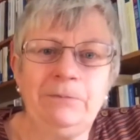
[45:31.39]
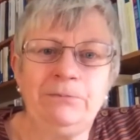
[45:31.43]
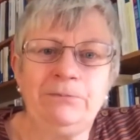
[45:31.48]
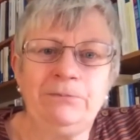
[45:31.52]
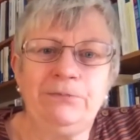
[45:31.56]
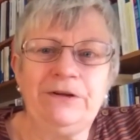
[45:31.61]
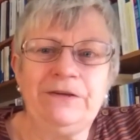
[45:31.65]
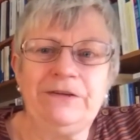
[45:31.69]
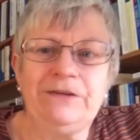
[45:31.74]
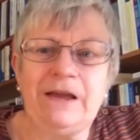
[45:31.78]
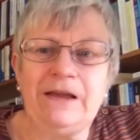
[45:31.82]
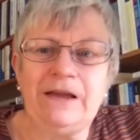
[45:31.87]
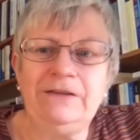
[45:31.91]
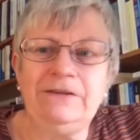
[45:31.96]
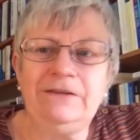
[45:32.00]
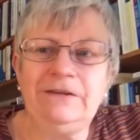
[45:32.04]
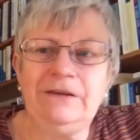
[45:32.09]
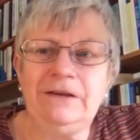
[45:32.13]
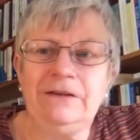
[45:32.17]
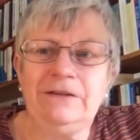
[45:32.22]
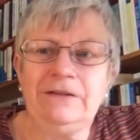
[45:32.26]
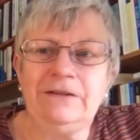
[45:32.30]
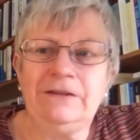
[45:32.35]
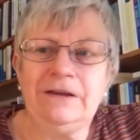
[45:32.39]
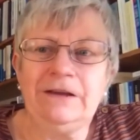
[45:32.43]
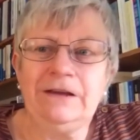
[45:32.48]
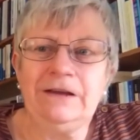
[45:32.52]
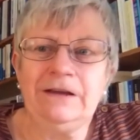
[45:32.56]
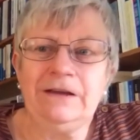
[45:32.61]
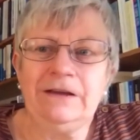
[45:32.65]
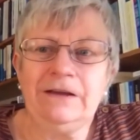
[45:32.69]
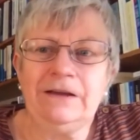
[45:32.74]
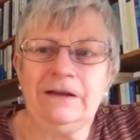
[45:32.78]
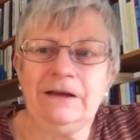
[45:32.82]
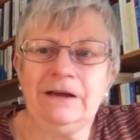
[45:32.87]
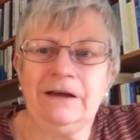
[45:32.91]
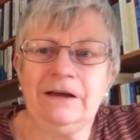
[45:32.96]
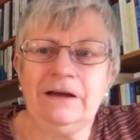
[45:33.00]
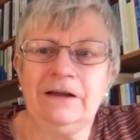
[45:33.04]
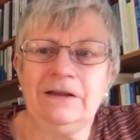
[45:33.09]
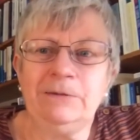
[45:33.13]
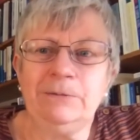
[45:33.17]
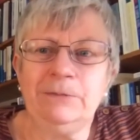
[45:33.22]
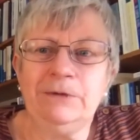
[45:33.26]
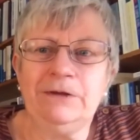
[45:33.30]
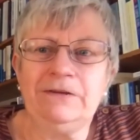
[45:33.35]
presented the
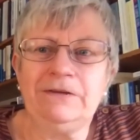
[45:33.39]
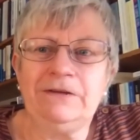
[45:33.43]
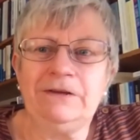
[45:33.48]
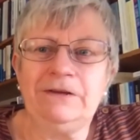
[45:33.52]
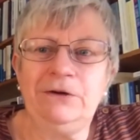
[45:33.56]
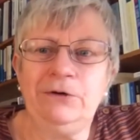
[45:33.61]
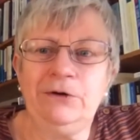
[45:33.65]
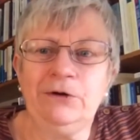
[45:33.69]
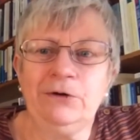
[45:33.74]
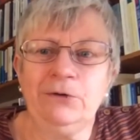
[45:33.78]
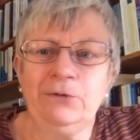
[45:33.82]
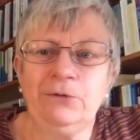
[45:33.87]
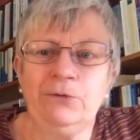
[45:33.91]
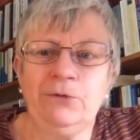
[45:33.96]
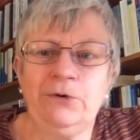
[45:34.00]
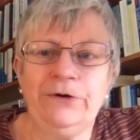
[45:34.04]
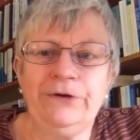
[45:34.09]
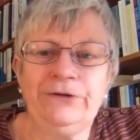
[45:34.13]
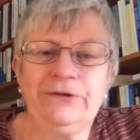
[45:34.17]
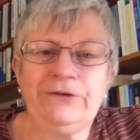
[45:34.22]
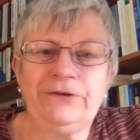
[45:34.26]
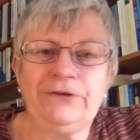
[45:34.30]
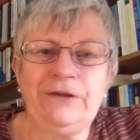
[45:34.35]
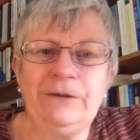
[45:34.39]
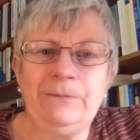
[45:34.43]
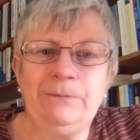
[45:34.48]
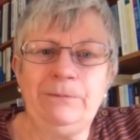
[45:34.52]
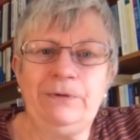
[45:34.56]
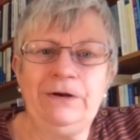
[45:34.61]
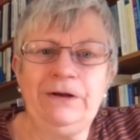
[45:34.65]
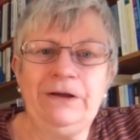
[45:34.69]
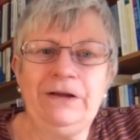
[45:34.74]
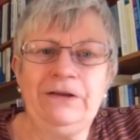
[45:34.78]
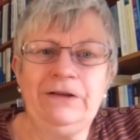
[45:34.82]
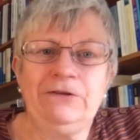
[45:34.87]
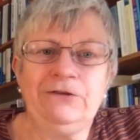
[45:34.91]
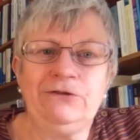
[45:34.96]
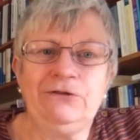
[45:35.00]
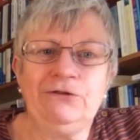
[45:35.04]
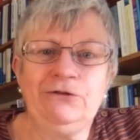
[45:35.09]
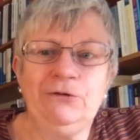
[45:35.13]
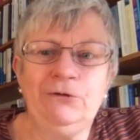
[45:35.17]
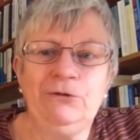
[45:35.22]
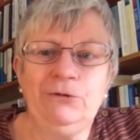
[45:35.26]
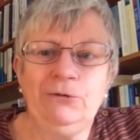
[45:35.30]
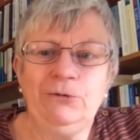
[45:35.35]
material was simply
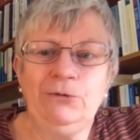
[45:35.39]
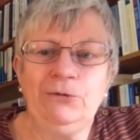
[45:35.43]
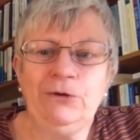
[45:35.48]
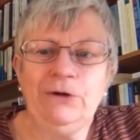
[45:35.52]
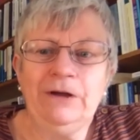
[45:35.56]
to